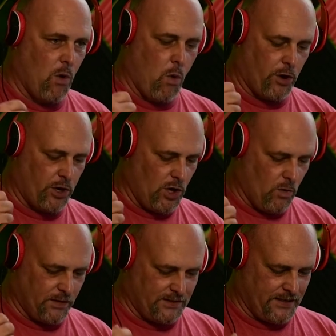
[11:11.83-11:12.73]
Or do you
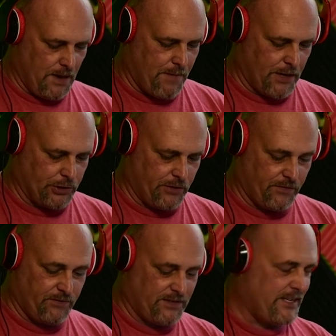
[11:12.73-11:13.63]
want to see a mixture
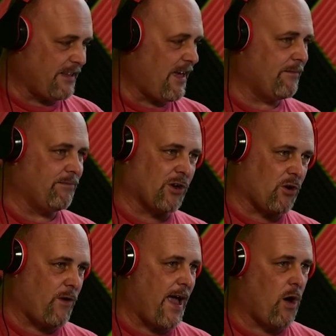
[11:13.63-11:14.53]
of, say, like the
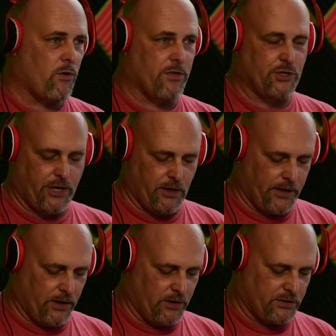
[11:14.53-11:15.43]
crowd or the
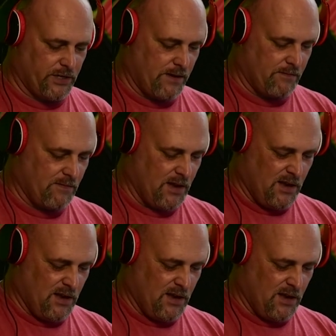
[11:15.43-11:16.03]
cheerleaders and